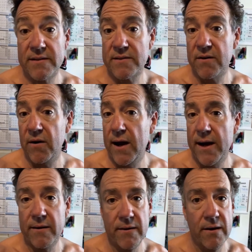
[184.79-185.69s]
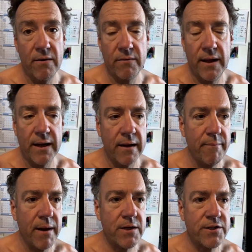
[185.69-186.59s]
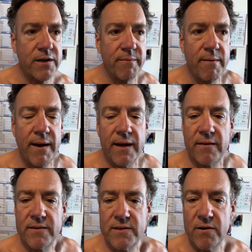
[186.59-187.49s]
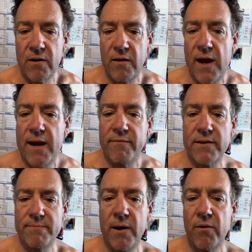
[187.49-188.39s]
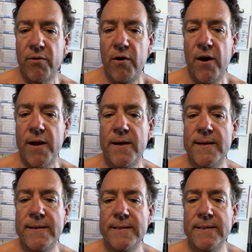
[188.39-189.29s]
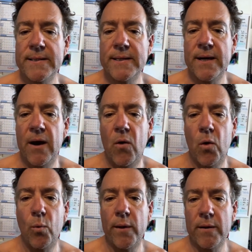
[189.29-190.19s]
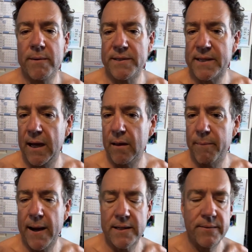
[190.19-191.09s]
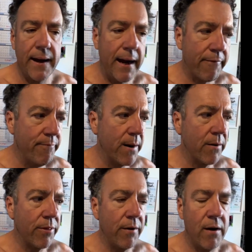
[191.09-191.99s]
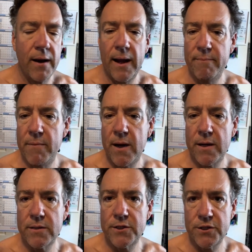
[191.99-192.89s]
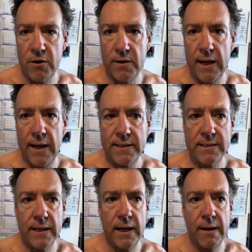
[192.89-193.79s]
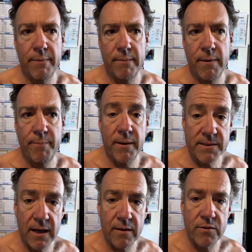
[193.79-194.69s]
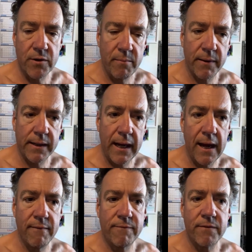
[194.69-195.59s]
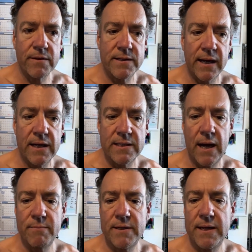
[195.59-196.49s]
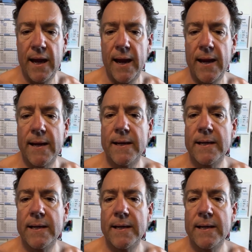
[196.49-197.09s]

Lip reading: So I don't know. Like, I'm not sure I'm going to make it to the start line of this marathon, or whether I'm going to scale it back to a half marathon. I'm not sure yet. But I'm about to get on the treadmill again for the second time today.